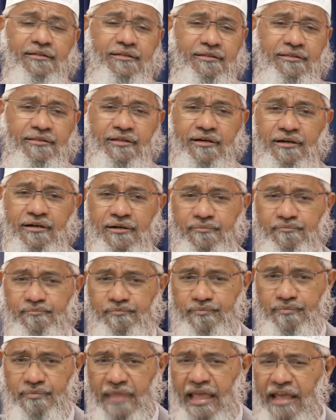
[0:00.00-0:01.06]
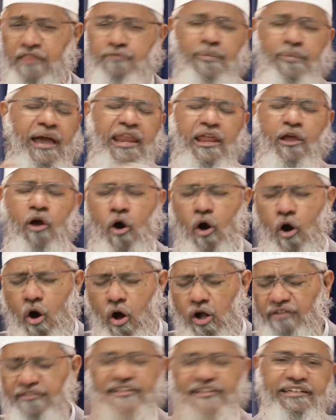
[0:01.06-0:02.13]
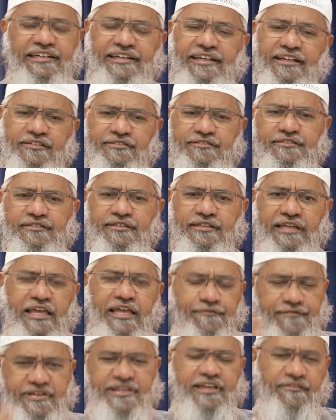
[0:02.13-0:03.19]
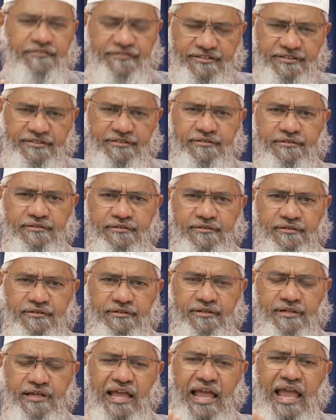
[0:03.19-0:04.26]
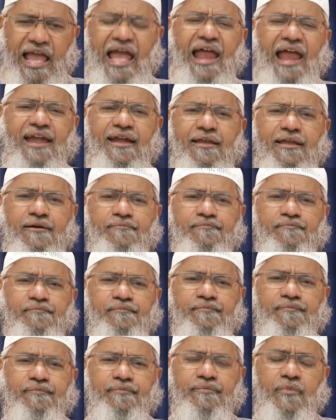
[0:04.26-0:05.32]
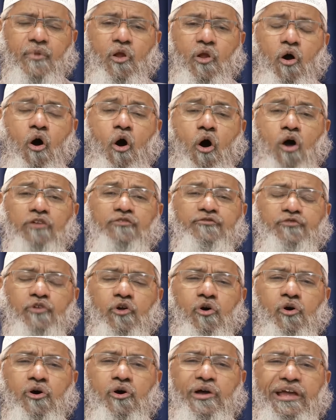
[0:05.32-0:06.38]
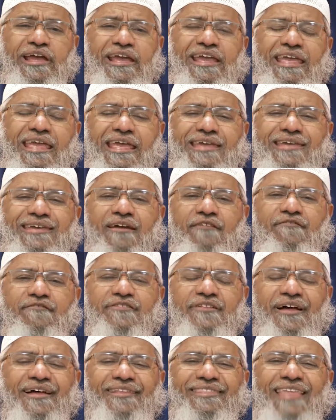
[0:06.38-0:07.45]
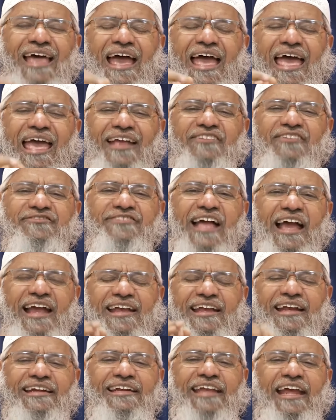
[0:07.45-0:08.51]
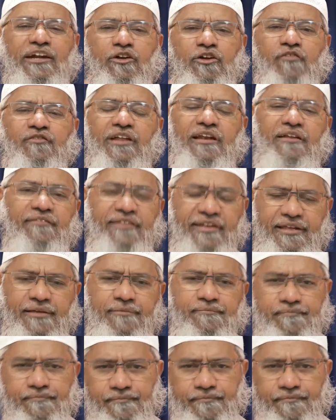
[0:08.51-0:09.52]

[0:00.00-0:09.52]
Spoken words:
the expiry, all the details if he gives. And also he gives the exact date of delivery.